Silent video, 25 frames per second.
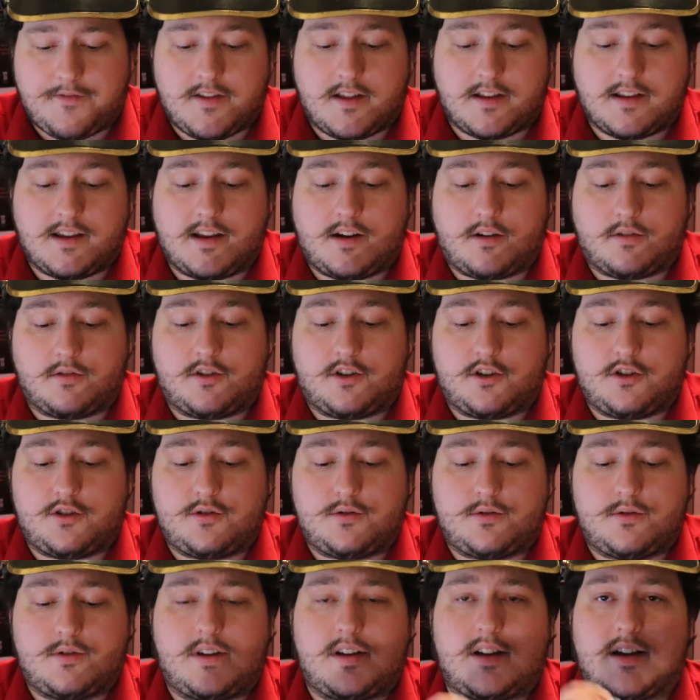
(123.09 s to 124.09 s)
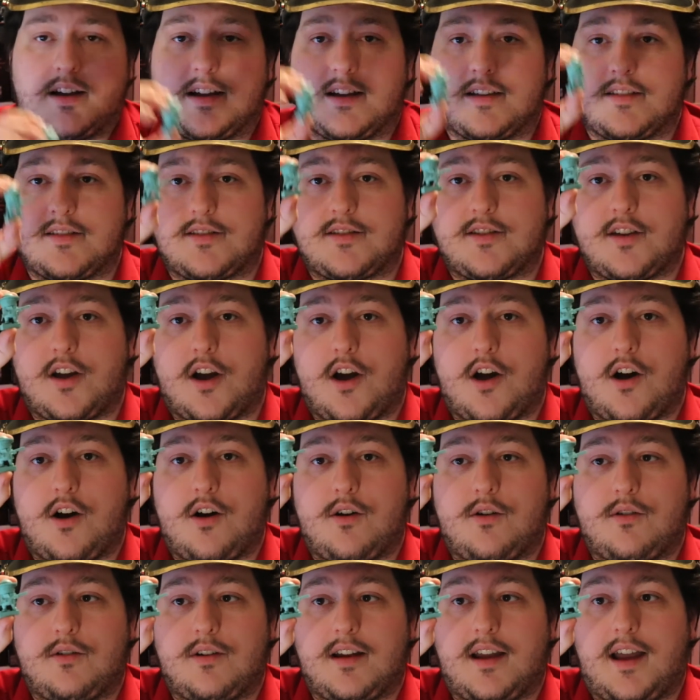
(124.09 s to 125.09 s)
the little dude.
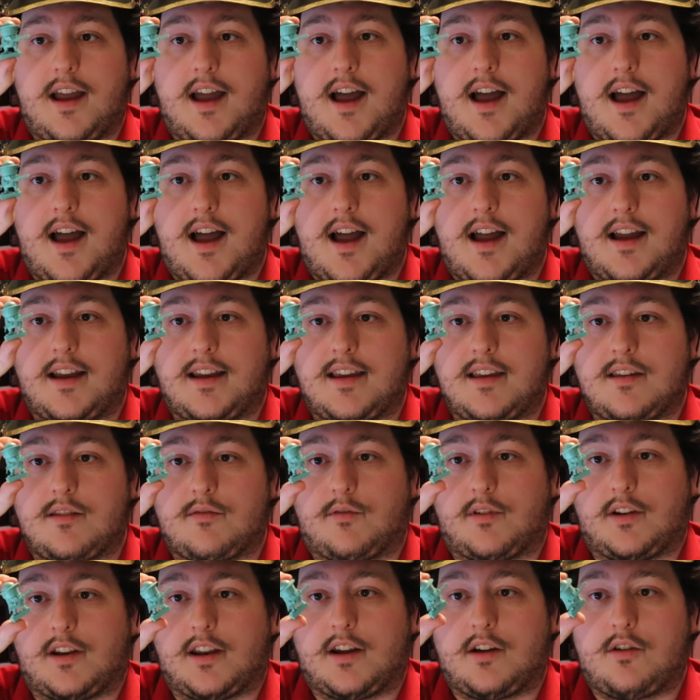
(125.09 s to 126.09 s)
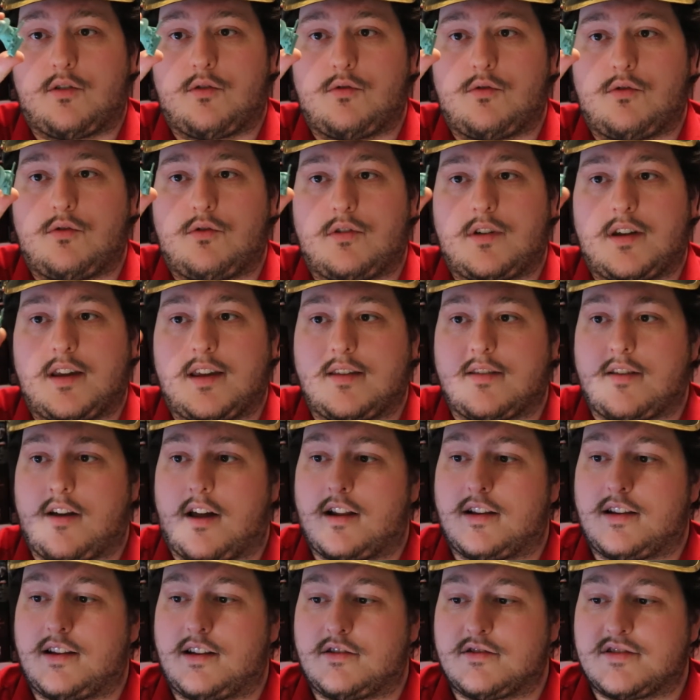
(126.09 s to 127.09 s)
So he's really cool. He's
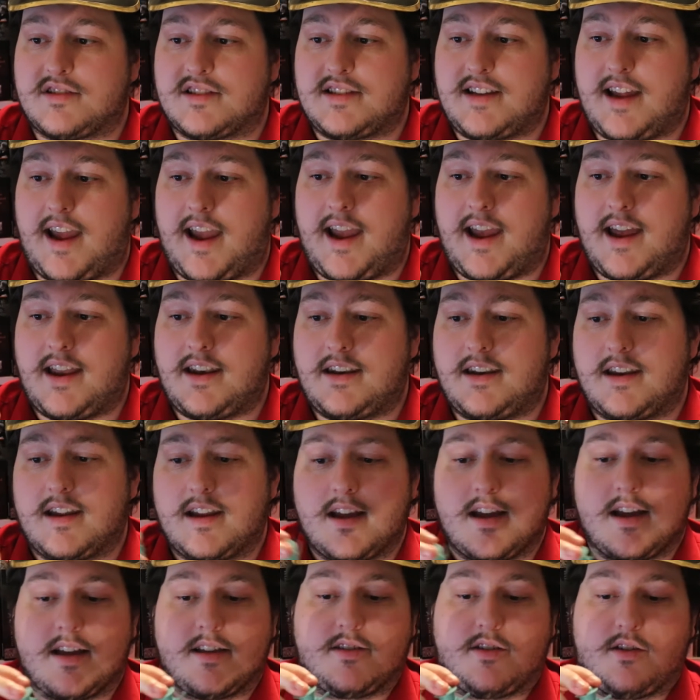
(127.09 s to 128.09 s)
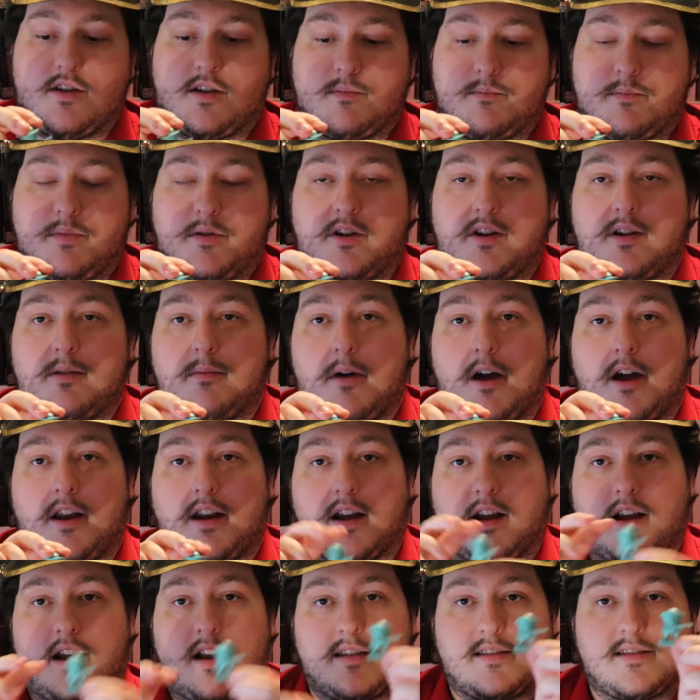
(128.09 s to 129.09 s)
on a little stand, so you can put him on
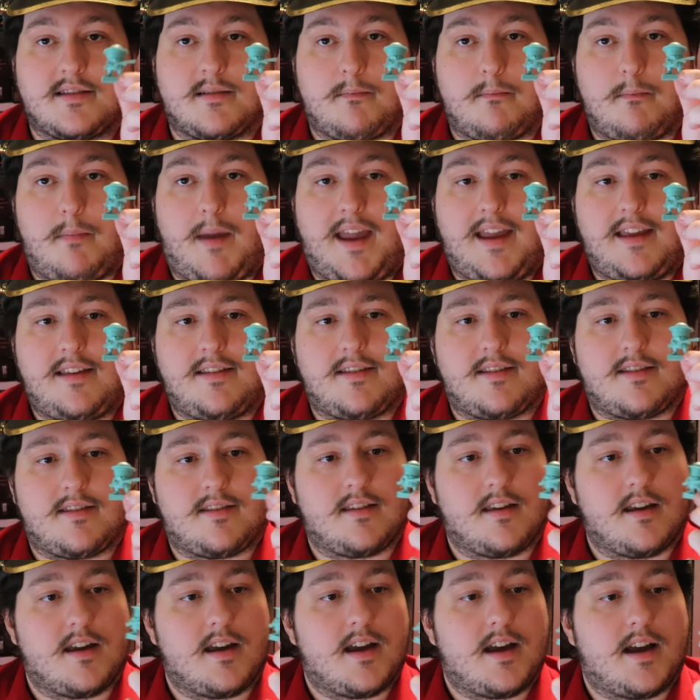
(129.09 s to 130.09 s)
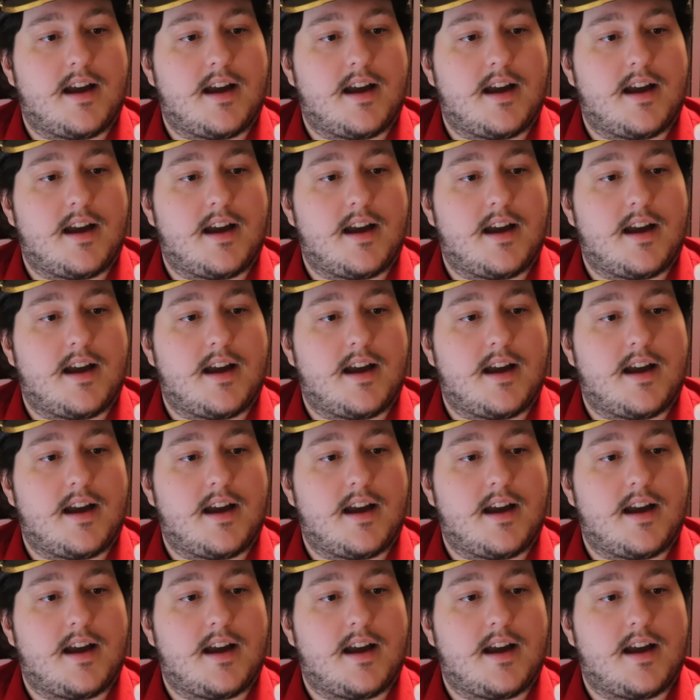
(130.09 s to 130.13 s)
a custom base.